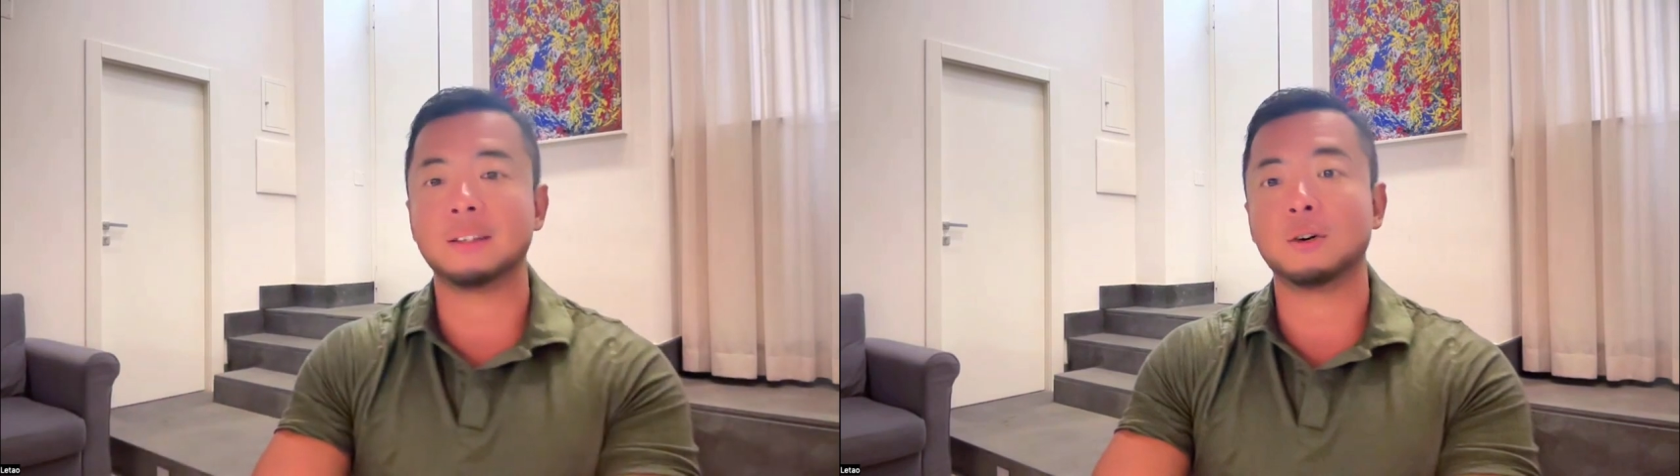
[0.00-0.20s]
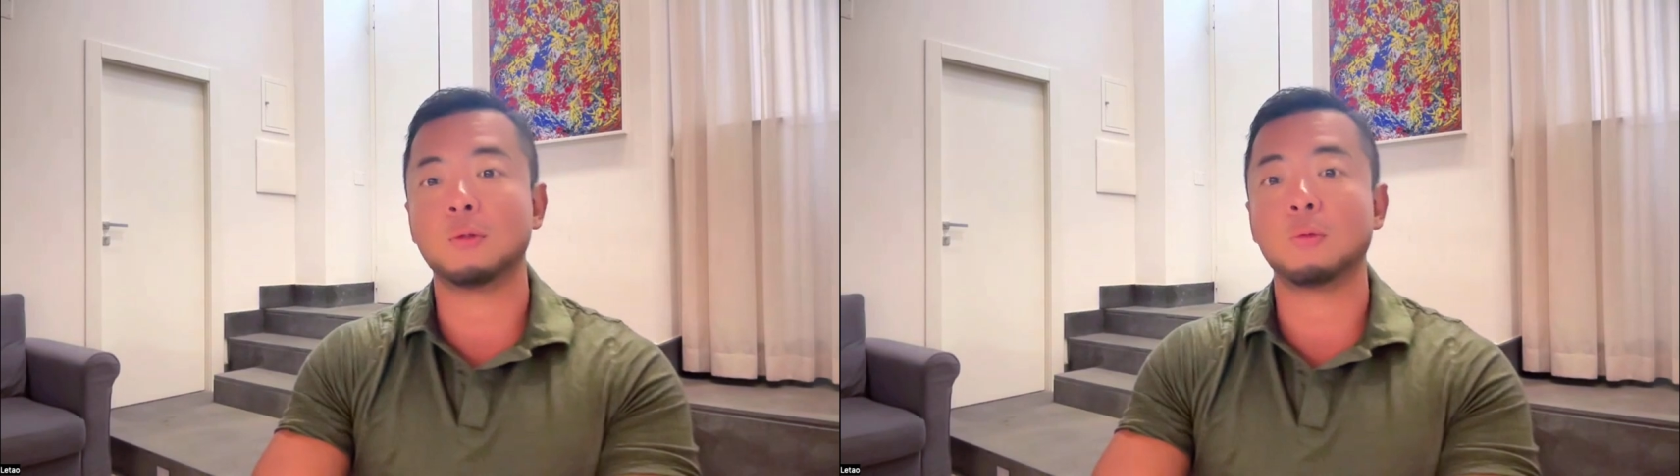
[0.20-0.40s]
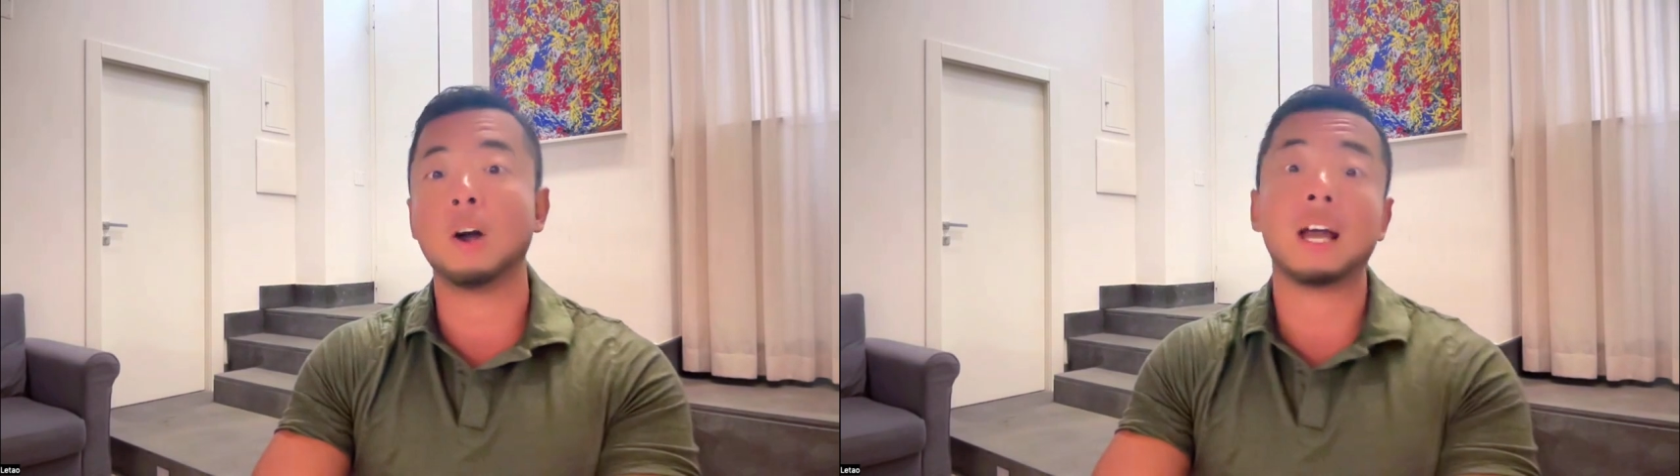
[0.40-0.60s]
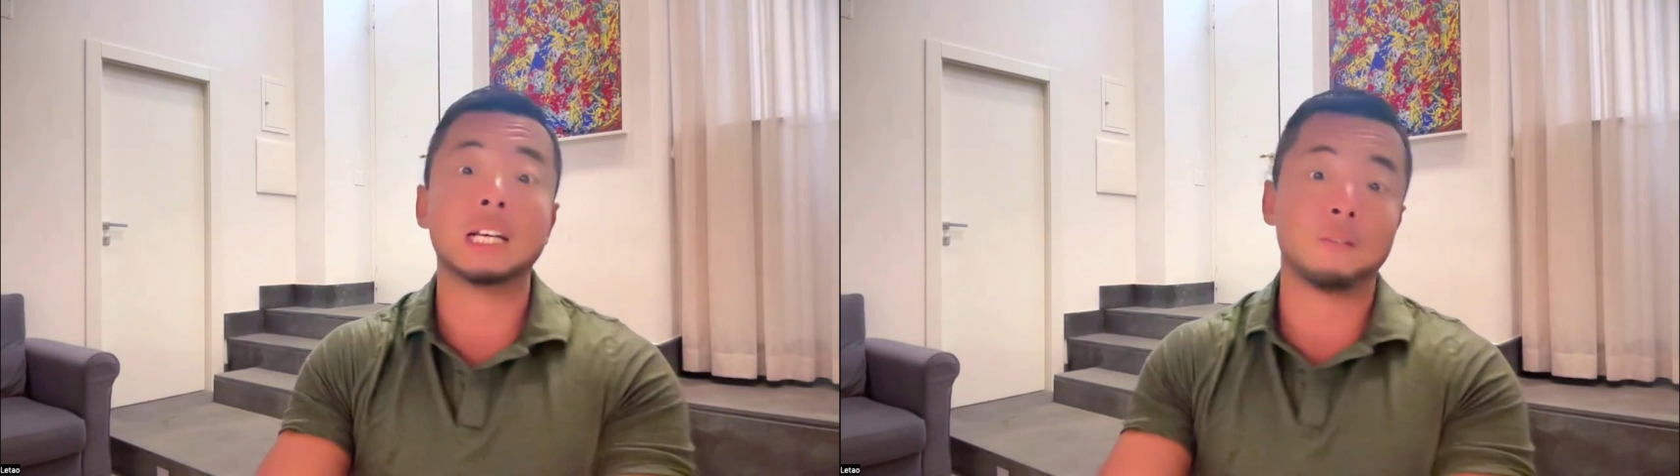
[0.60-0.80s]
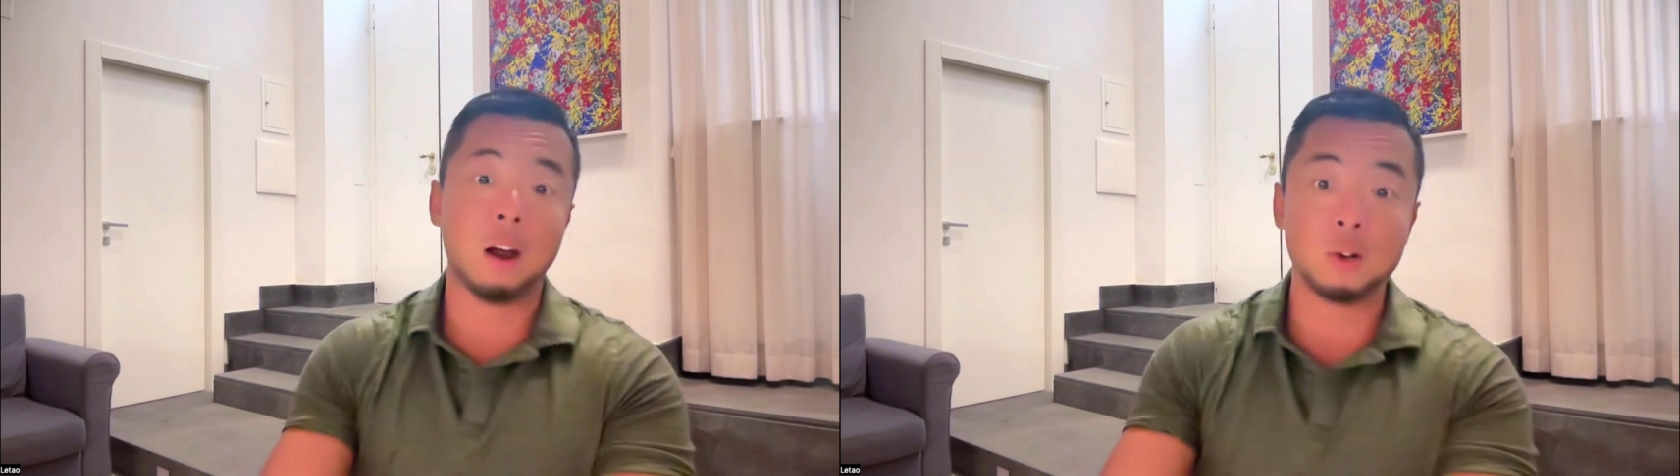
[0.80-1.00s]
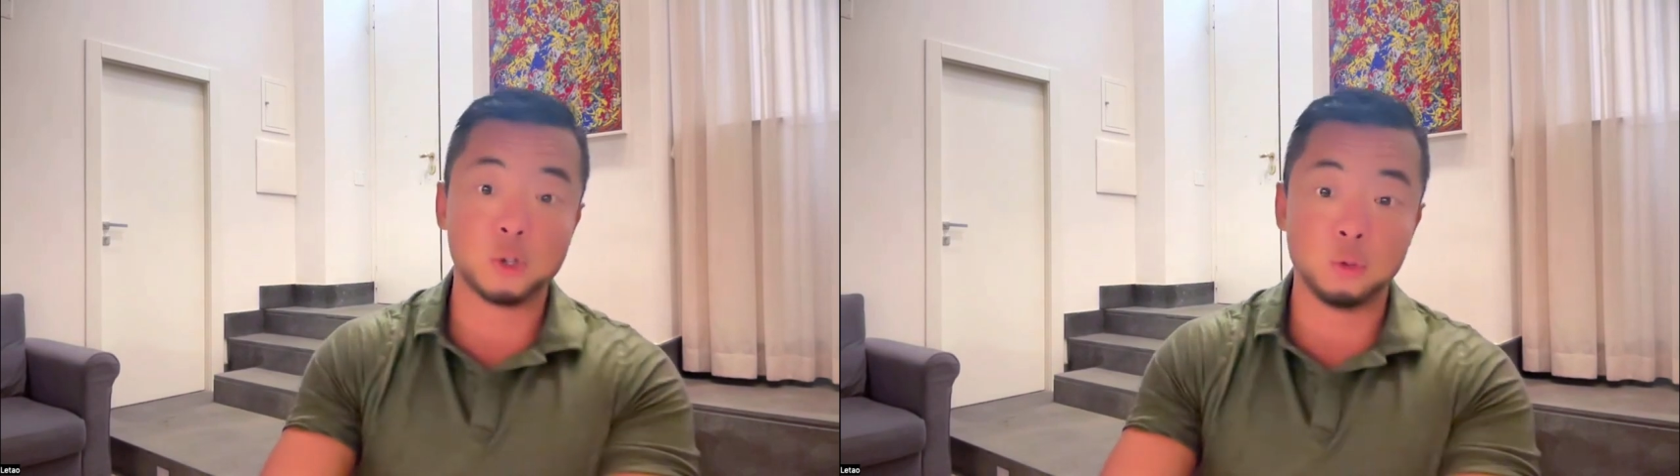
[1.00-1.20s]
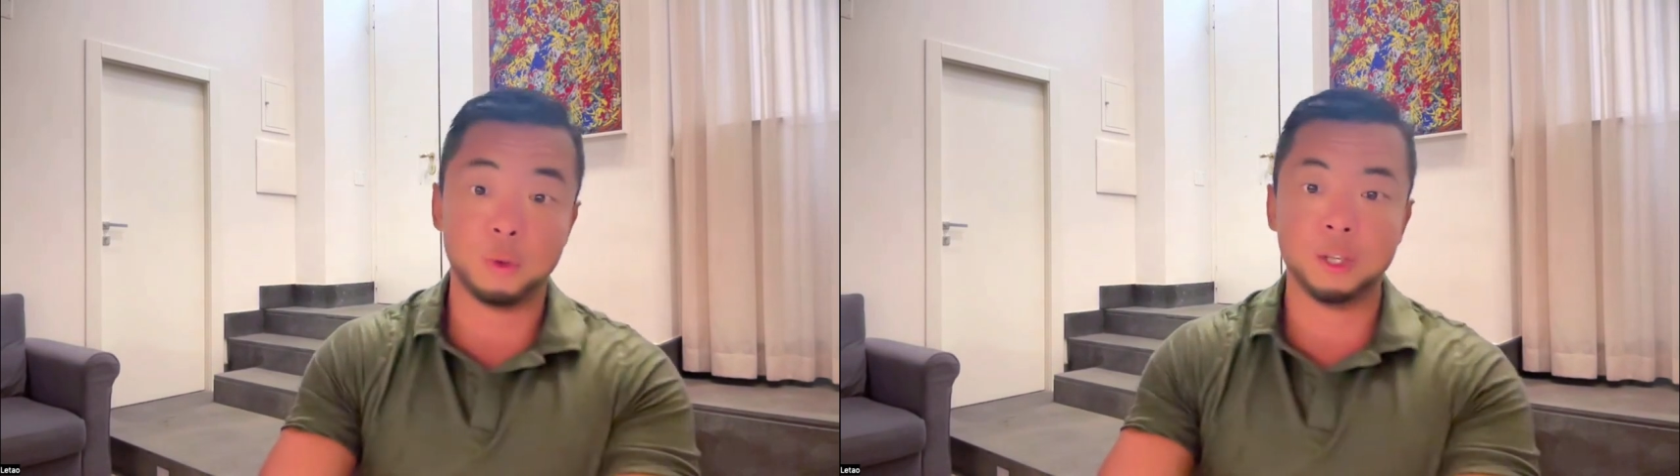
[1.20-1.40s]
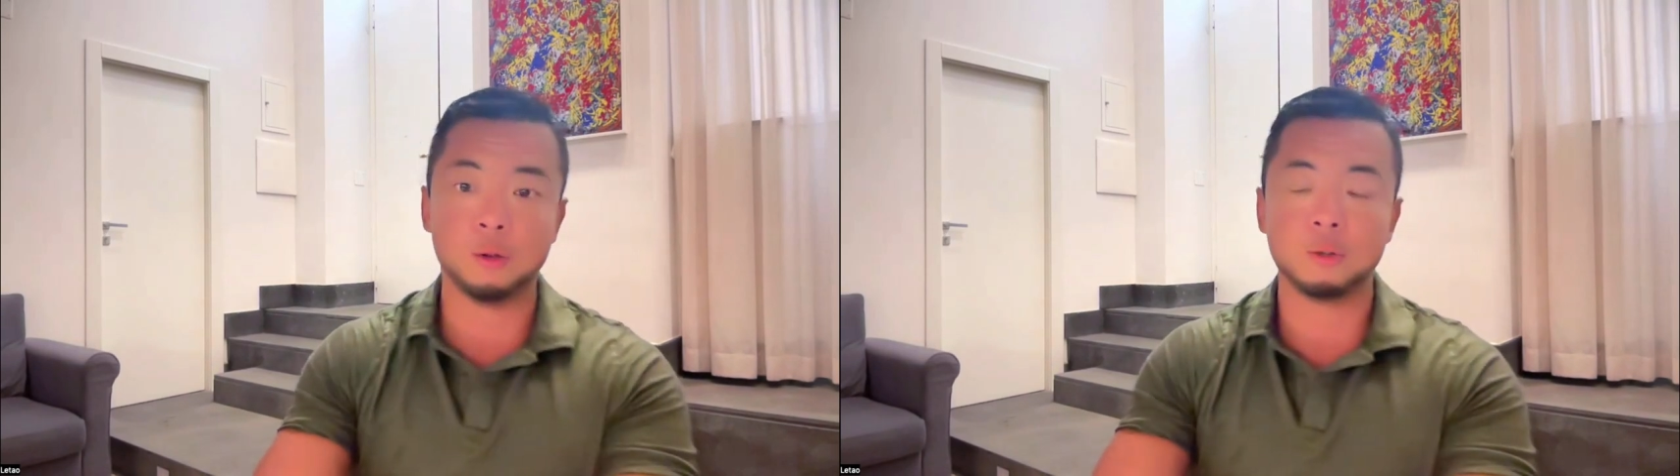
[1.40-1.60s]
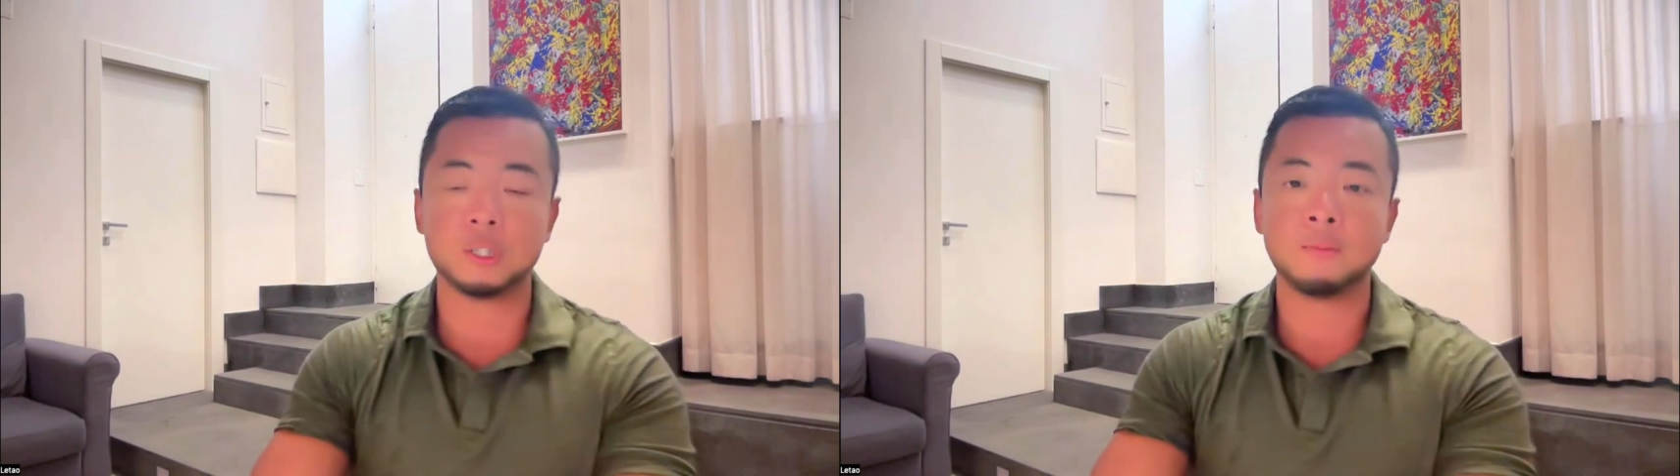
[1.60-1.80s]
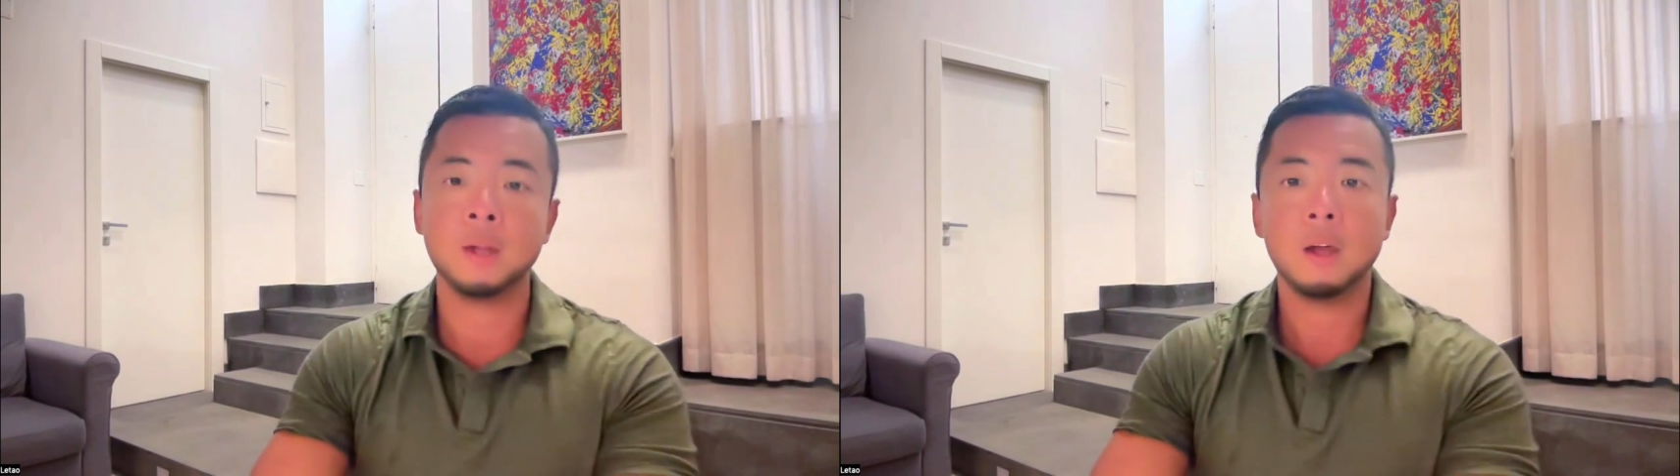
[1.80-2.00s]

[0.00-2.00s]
what kind of car should we use?